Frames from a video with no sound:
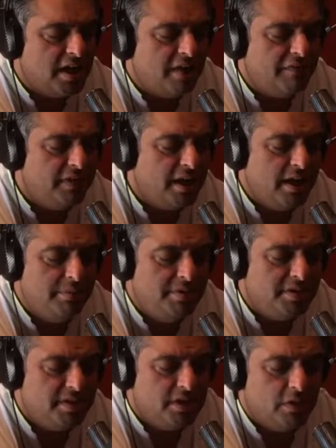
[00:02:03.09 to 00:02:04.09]
I have the
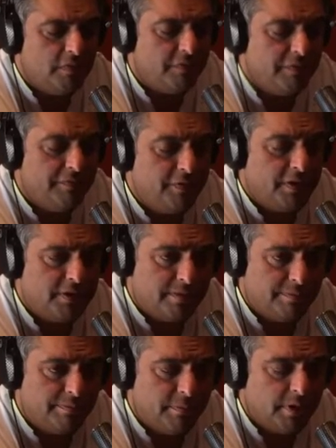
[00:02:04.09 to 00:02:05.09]
ABC of the
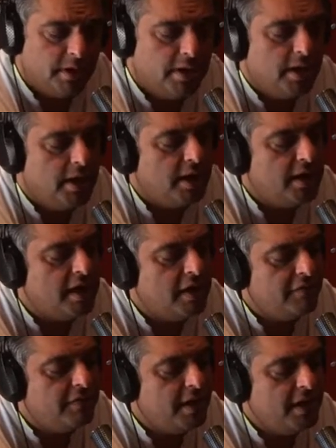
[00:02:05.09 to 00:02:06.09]
victor and I
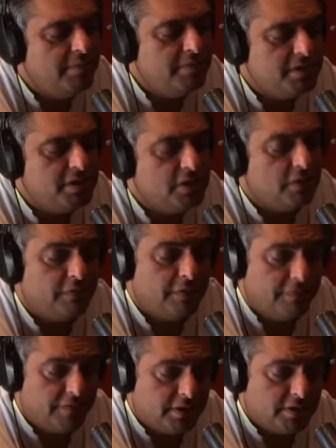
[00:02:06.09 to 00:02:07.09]
have the ABC of
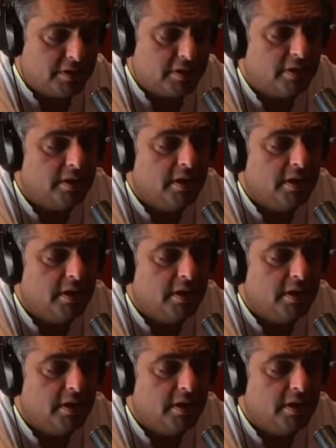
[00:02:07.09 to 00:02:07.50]
the victor.